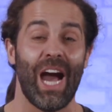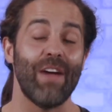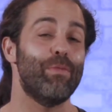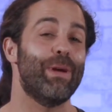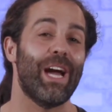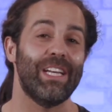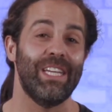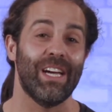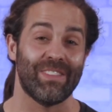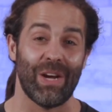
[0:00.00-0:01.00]
I have a big
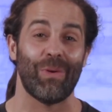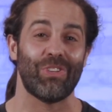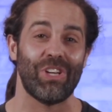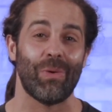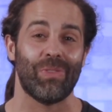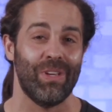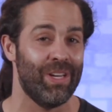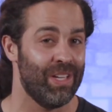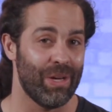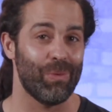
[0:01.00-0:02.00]
idea that I want to share with you
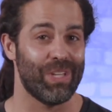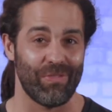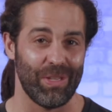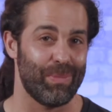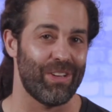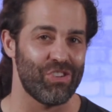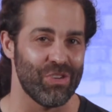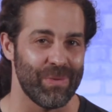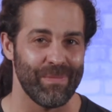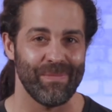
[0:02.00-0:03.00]
that will definitely bless you.